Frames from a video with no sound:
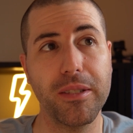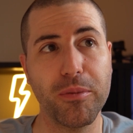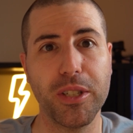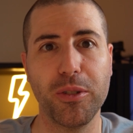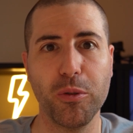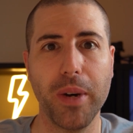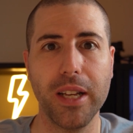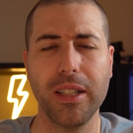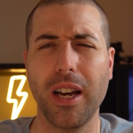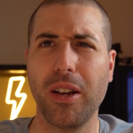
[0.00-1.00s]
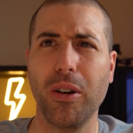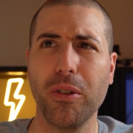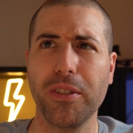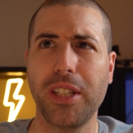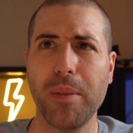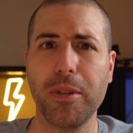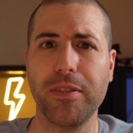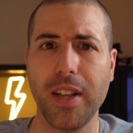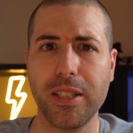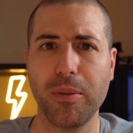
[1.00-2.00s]
which is too bad. I got over 10 minute
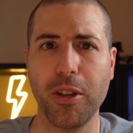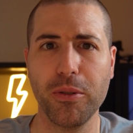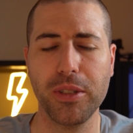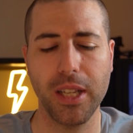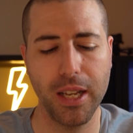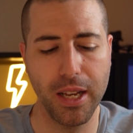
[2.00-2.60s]
flights with those.